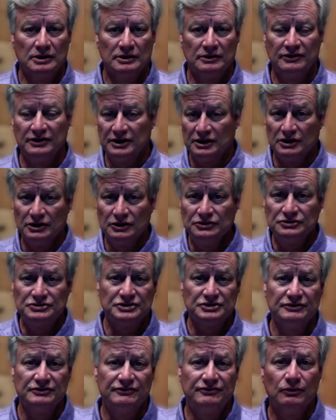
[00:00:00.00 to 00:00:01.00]
The
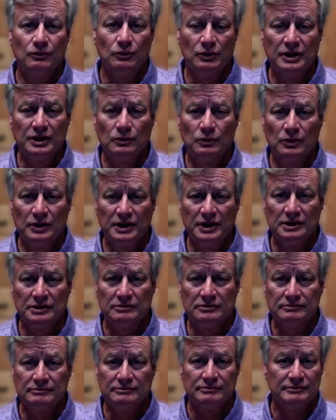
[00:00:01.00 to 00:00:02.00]
elusive
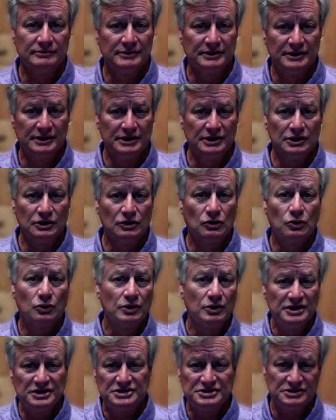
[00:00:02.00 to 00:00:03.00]
win-win.
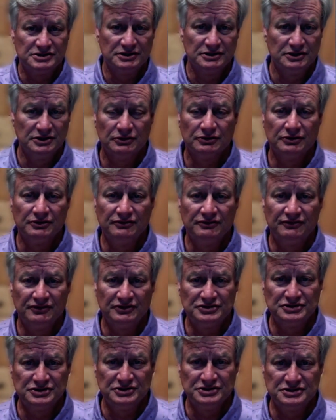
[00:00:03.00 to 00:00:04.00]
Increase your
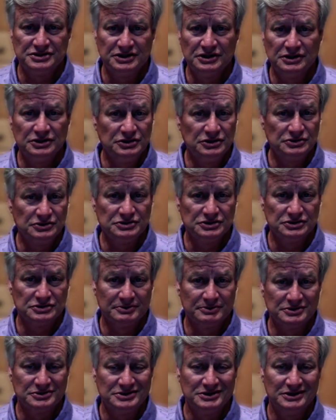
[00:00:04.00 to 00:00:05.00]
efficiency in using
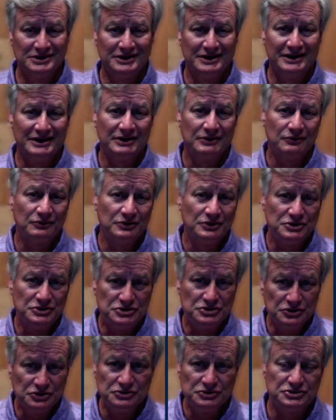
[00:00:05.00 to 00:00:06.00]
Smartsheet and
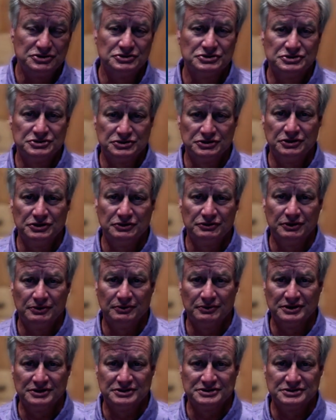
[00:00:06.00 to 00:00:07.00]
reduce your security
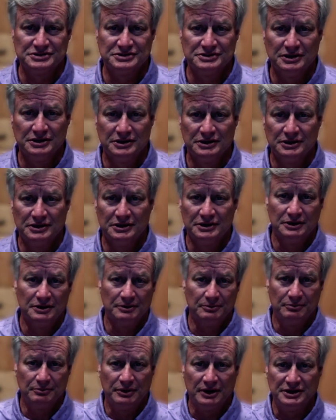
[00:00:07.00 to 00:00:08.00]
risks
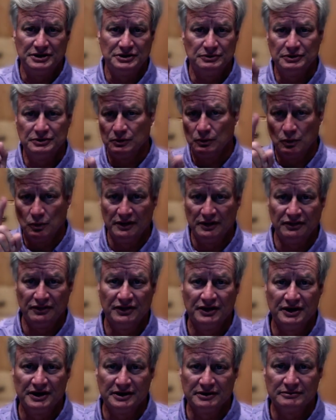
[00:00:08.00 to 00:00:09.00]
by doing one
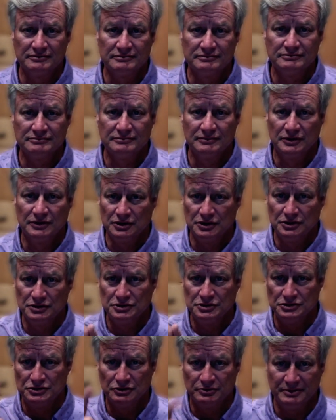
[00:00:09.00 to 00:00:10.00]
thing:
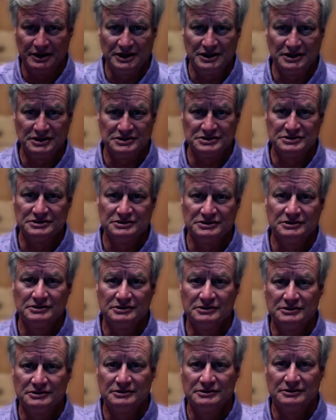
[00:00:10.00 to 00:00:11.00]
domains.
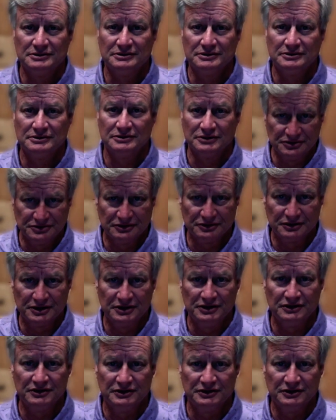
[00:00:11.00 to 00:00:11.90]
Let's look into